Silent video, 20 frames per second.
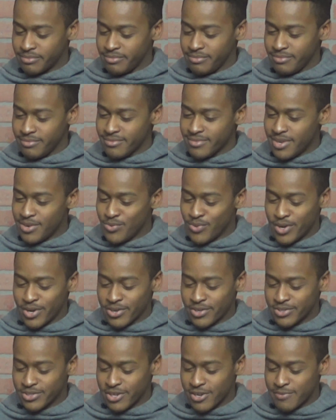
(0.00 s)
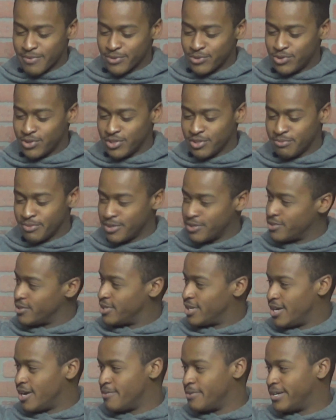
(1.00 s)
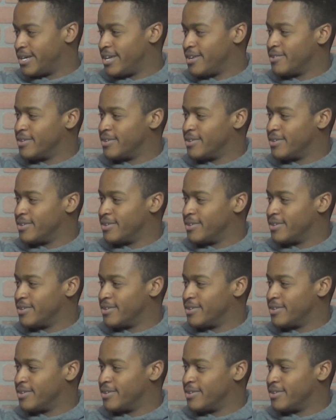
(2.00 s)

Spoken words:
water is a homogeneous mixture. Anyway.